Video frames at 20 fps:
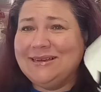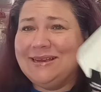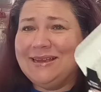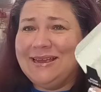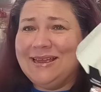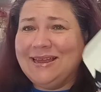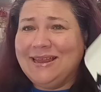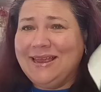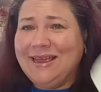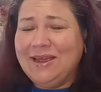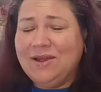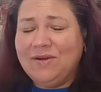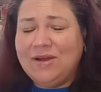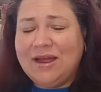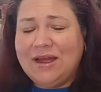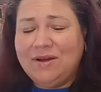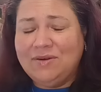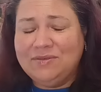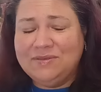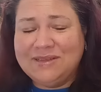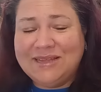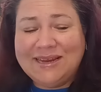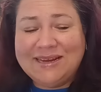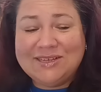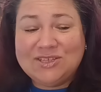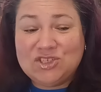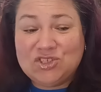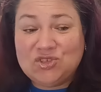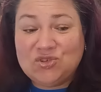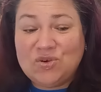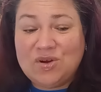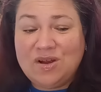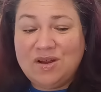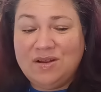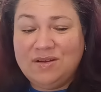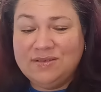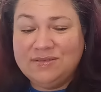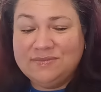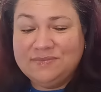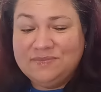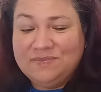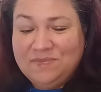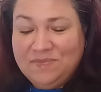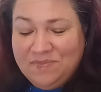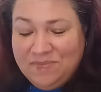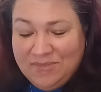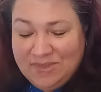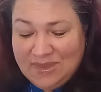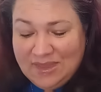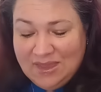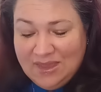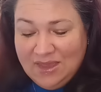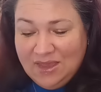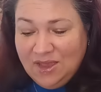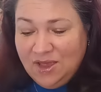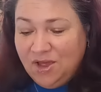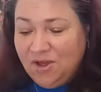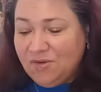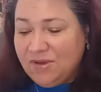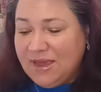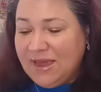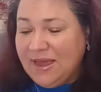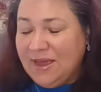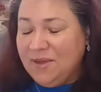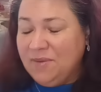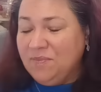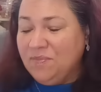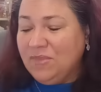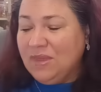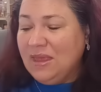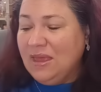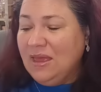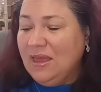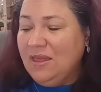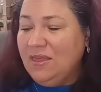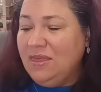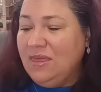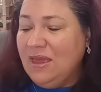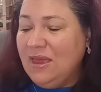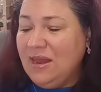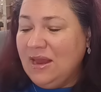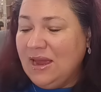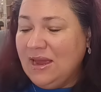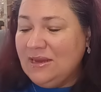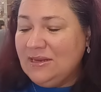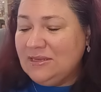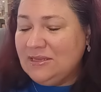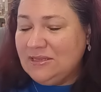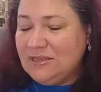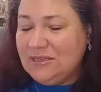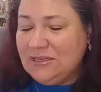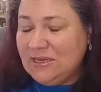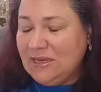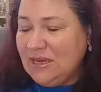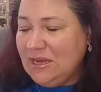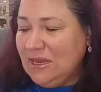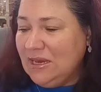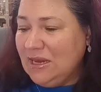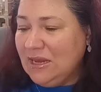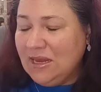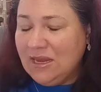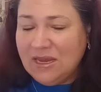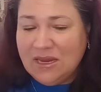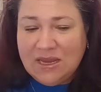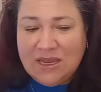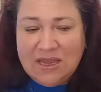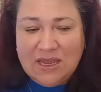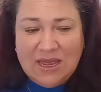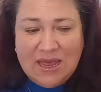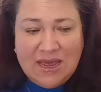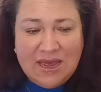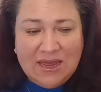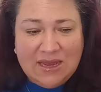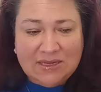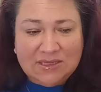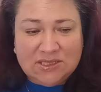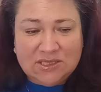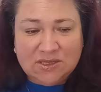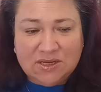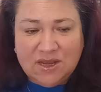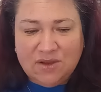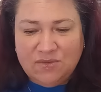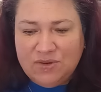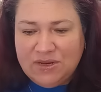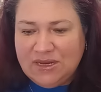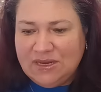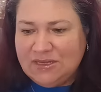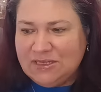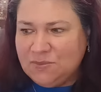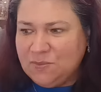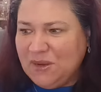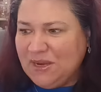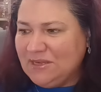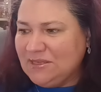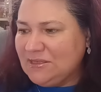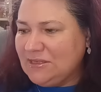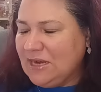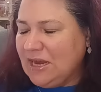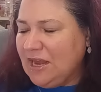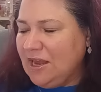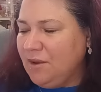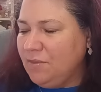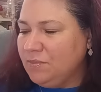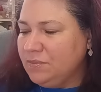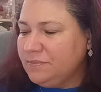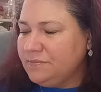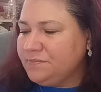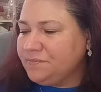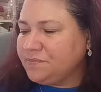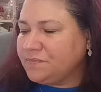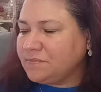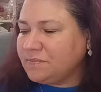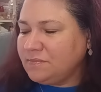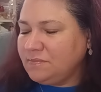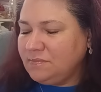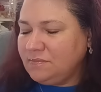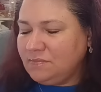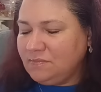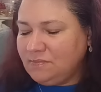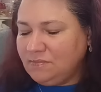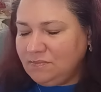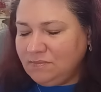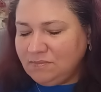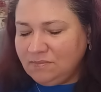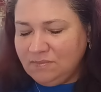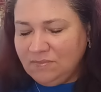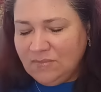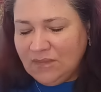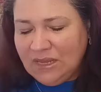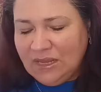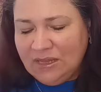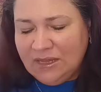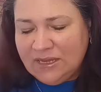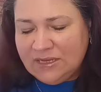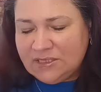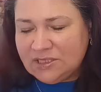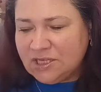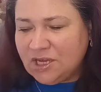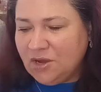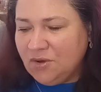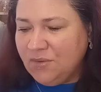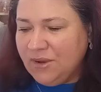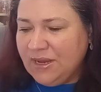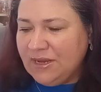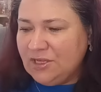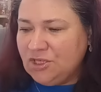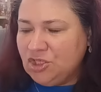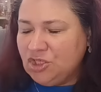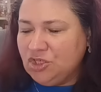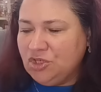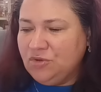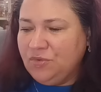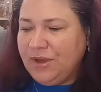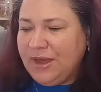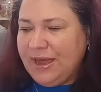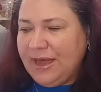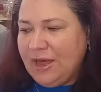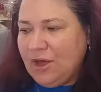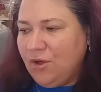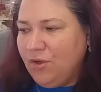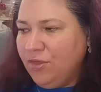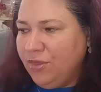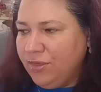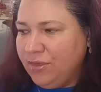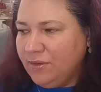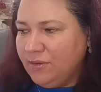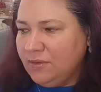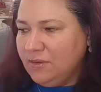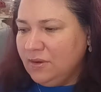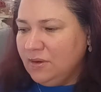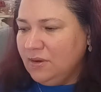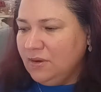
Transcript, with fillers: it can air out. That is strong. Okay, then I did get, okay, we did space tape. Let's go into health.